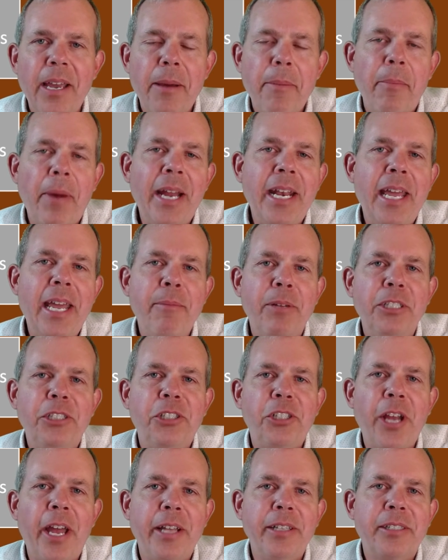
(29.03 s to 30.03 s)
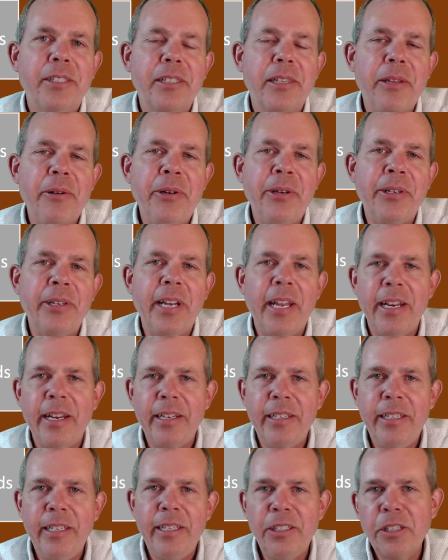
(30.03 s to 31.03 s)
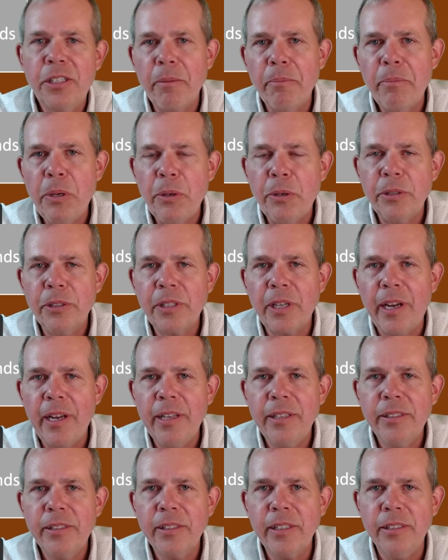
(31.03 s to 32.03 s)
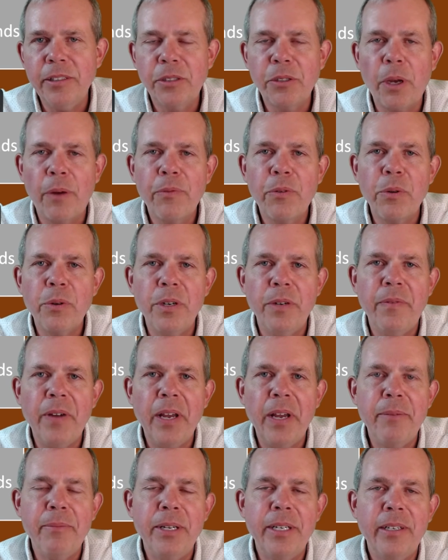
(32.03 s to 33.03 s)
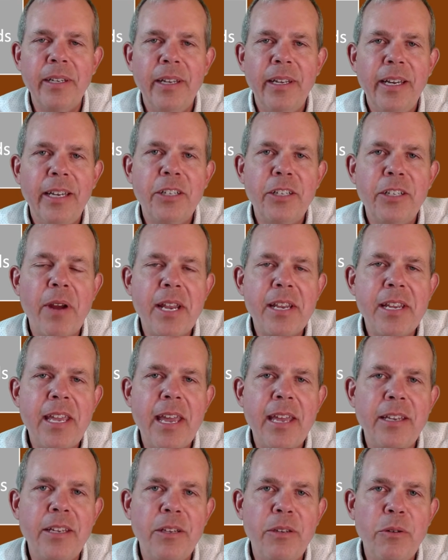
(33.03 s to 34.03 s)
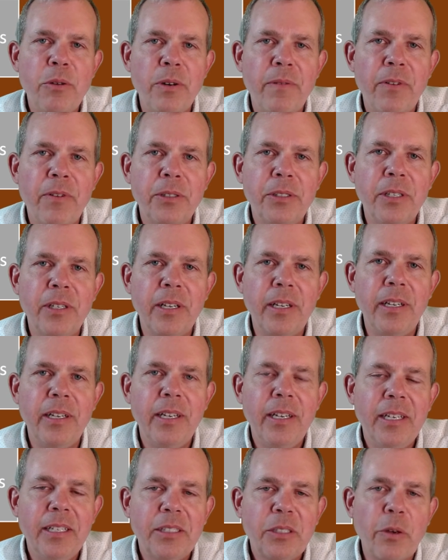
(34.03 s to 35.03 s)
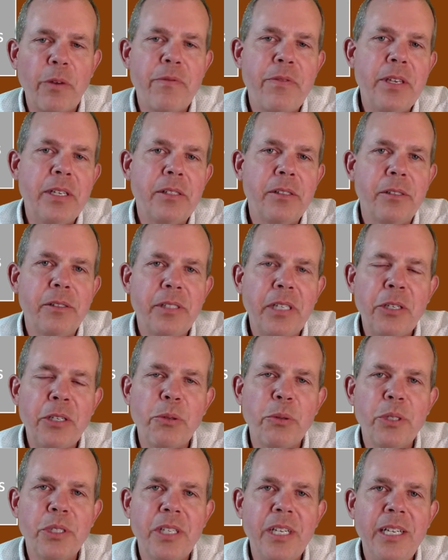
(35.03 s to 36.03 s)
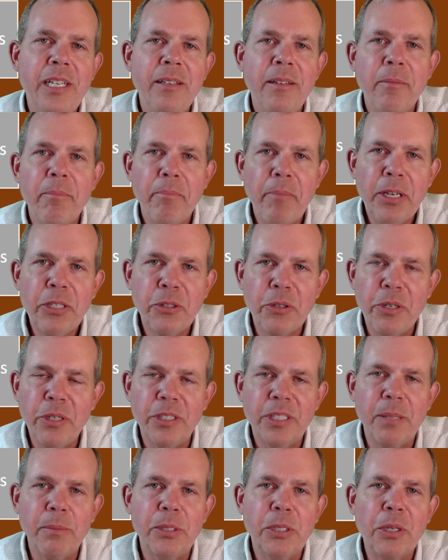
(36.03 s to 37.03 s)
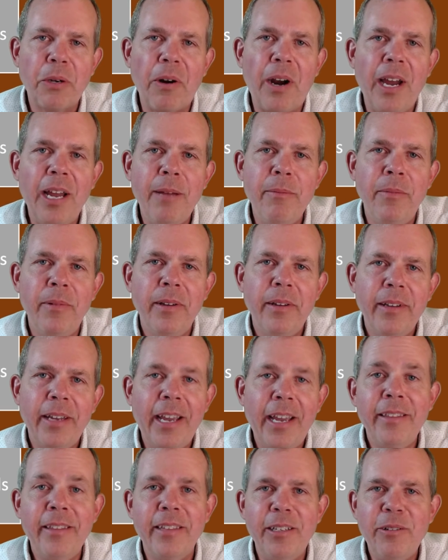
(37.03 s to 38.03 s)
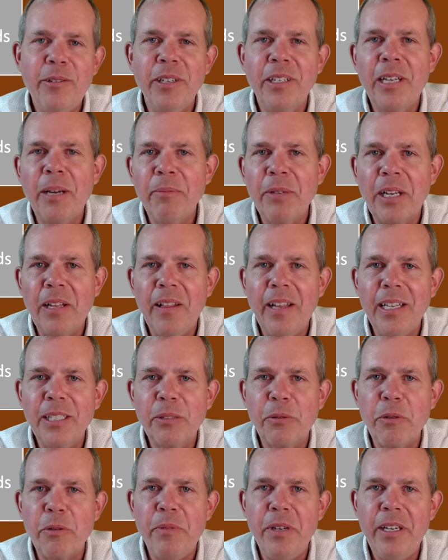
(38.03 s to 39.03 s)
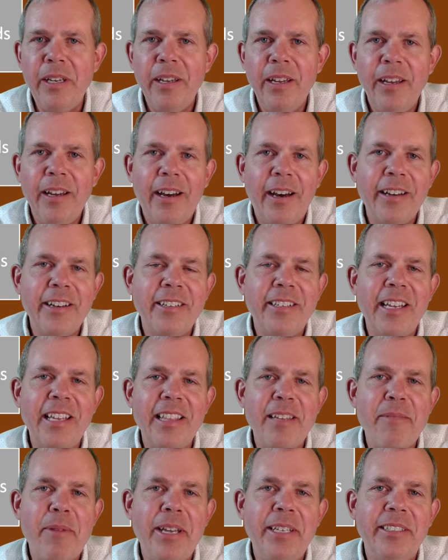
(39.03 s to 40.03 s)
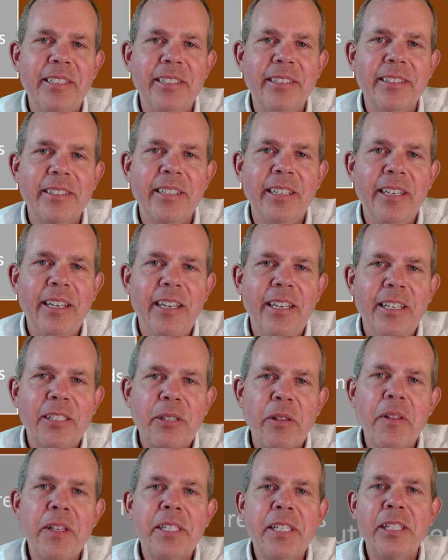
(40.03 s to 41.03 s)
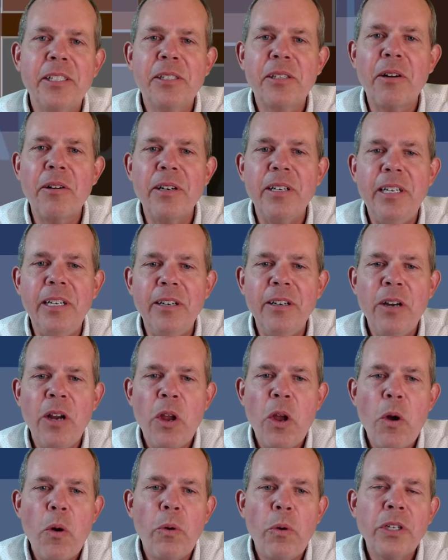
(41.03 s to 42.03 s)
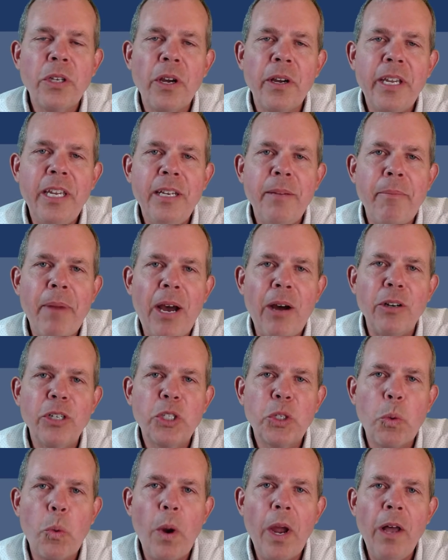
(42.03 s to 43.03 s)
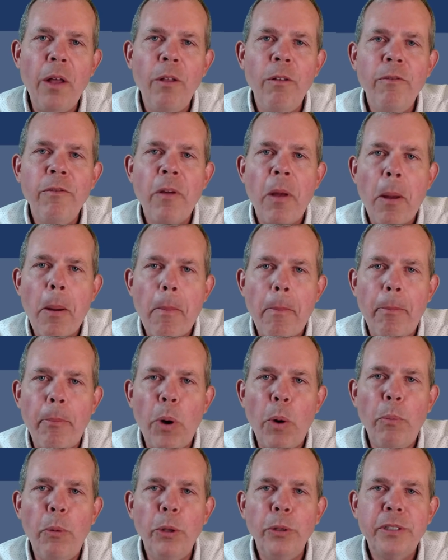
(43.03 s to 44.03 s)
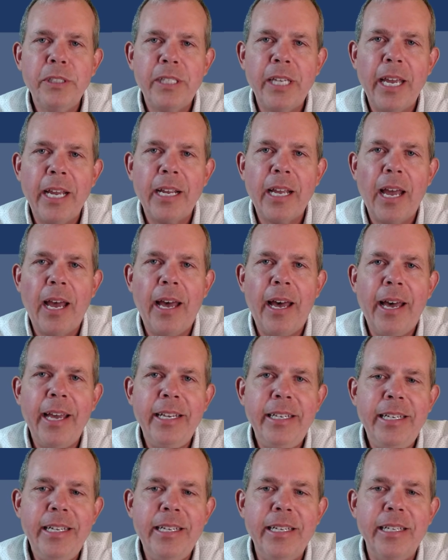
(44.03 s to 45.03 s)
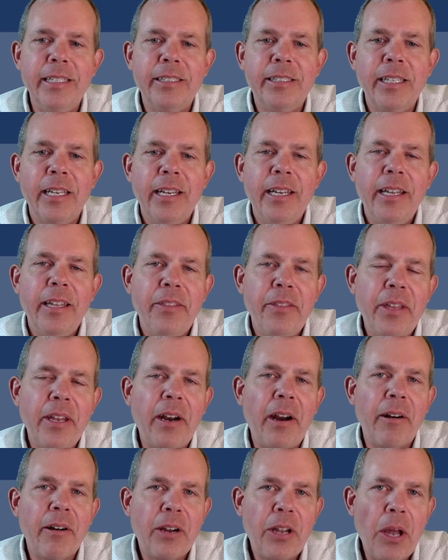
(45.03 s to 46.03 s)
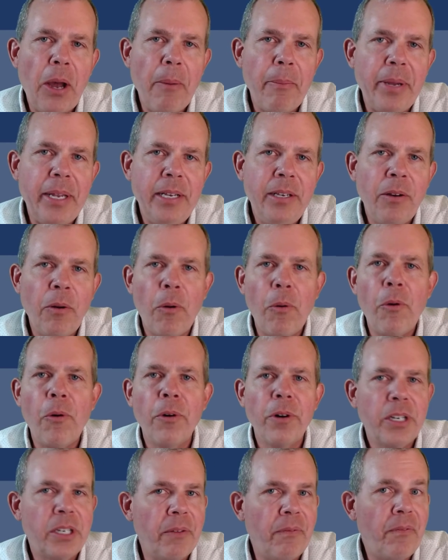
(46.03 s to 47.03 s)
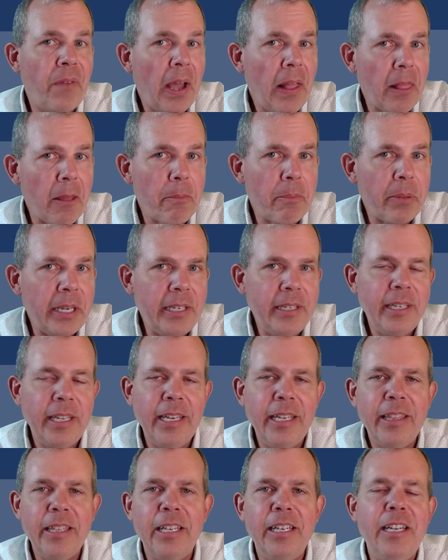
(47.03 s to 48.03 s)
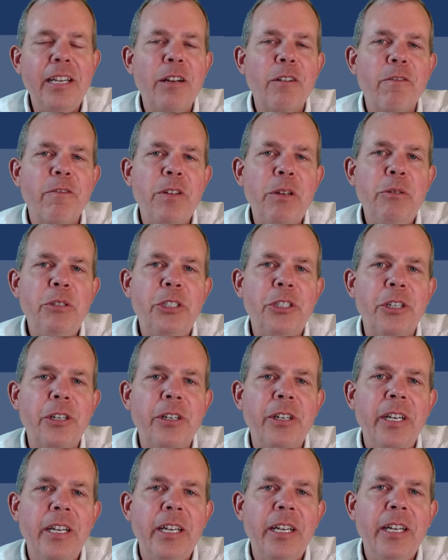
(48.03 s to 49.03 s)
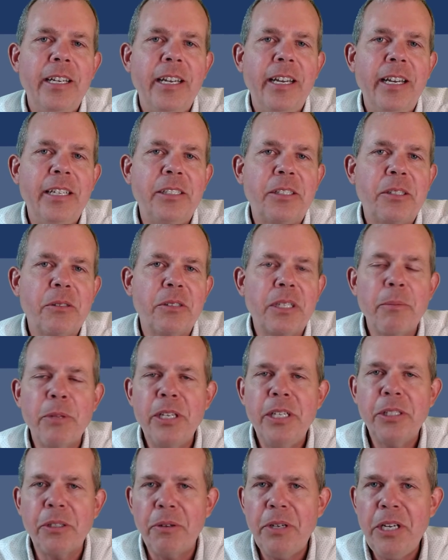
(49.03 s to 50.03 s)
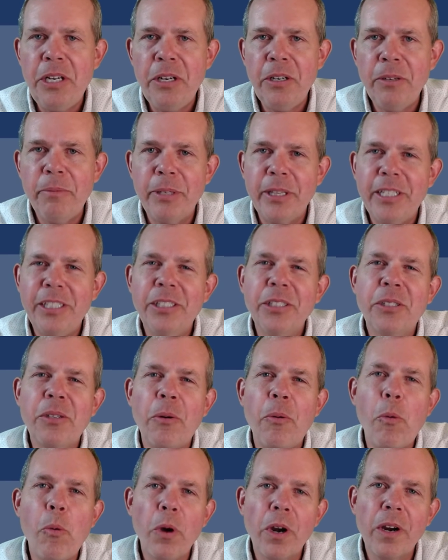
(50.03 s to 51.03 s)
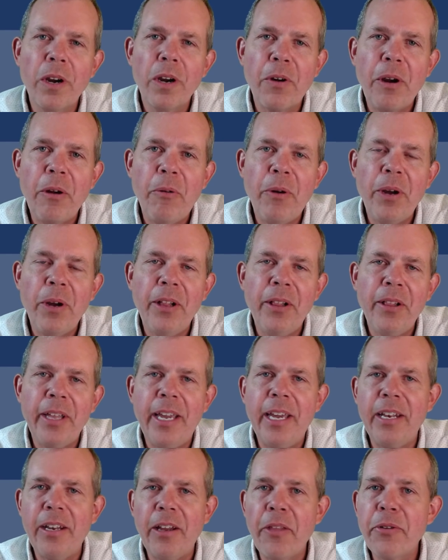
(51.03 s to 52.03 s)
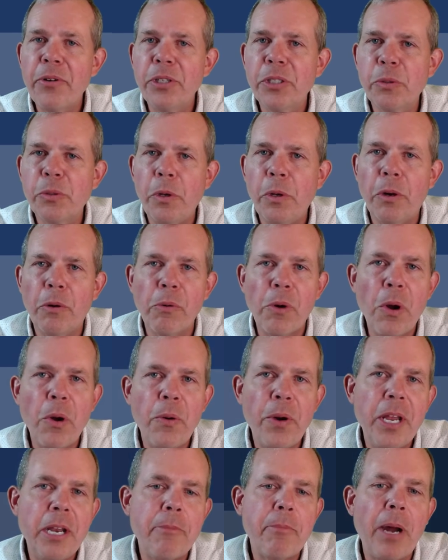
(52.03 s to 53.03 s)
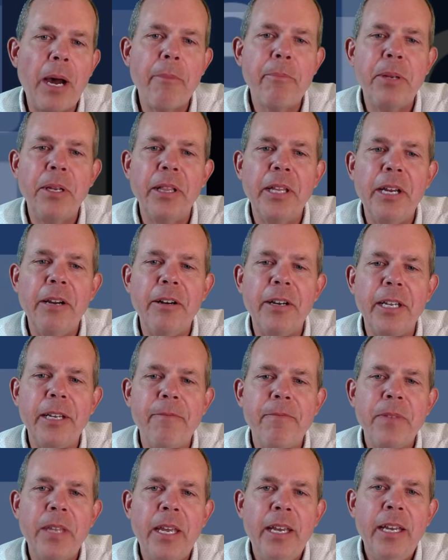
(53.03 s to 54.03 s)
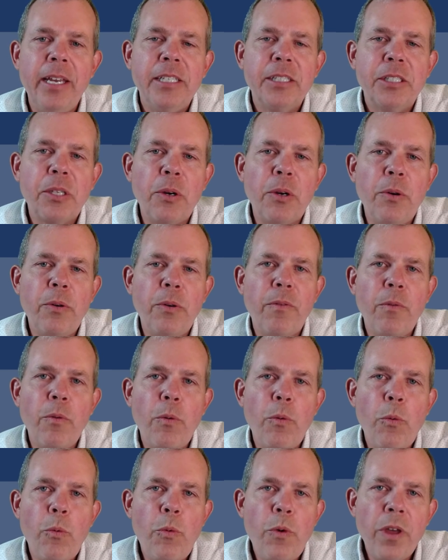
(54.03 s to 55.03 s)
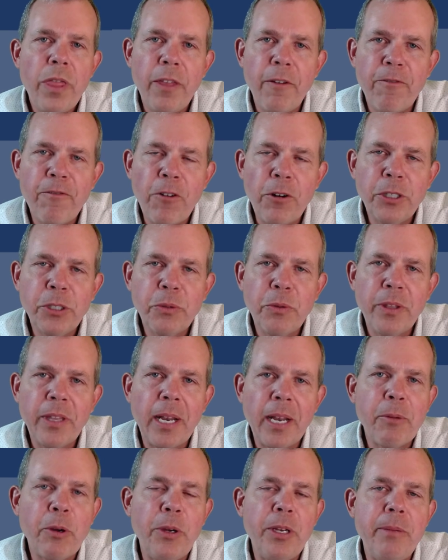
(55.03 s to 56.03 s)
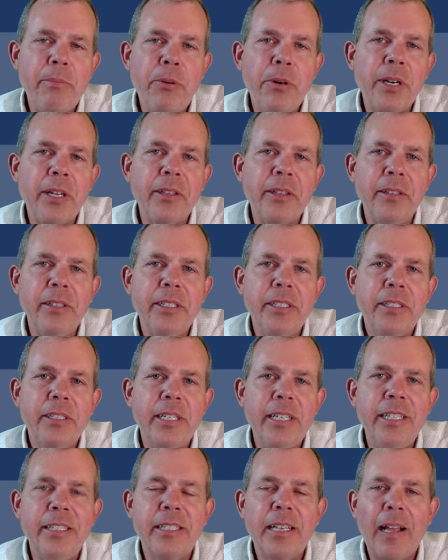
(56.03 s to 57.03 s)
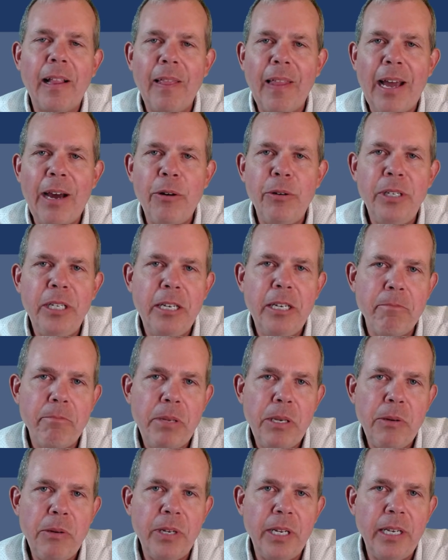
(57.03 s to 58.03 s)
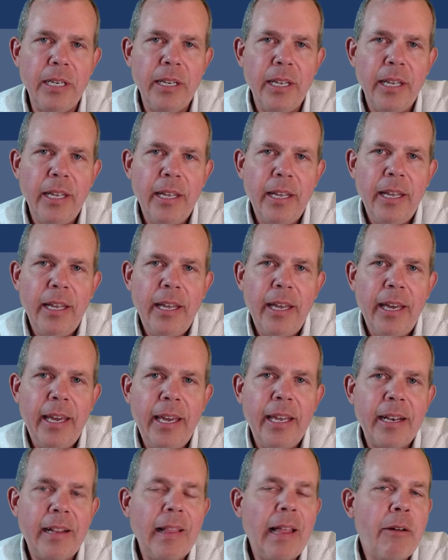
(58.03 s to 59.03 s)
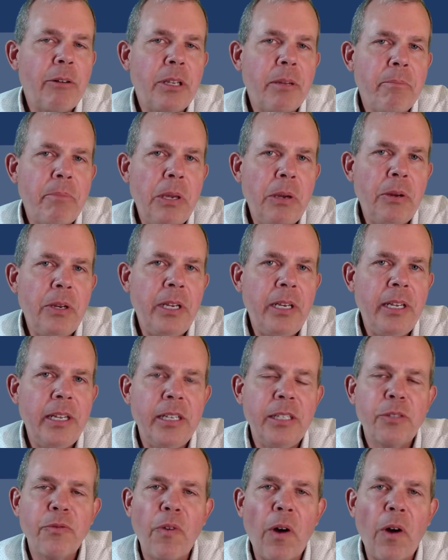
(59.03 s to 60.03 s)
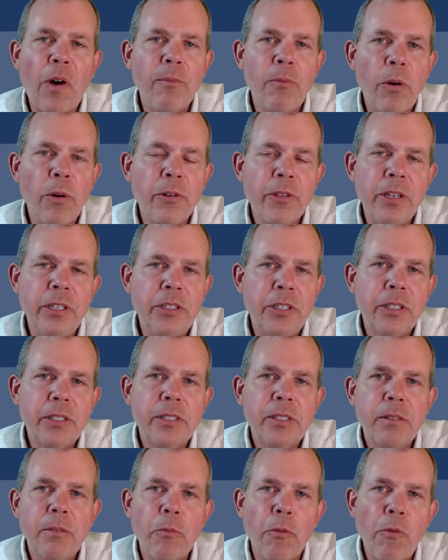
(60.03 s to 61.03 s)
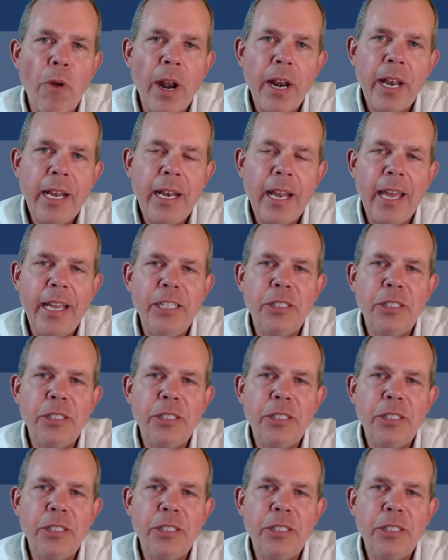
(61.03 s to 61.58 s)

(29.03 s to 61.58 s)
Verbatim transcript: My name is Shad Sluiter, and I teach computer science and software development at Grand Canyon University. So if this looks interesting, make sure you subscribe, and then you can come to class with me on a daily basis. So let's get started here. We're talking about 12 mobile tech ideas that are coming or developing in the near future. And so some of these are here, but they just don't work very well, and others will grow in popularity. So the first one that I'm going to put on the list is cloud computing. And cloud computing is far more than just running a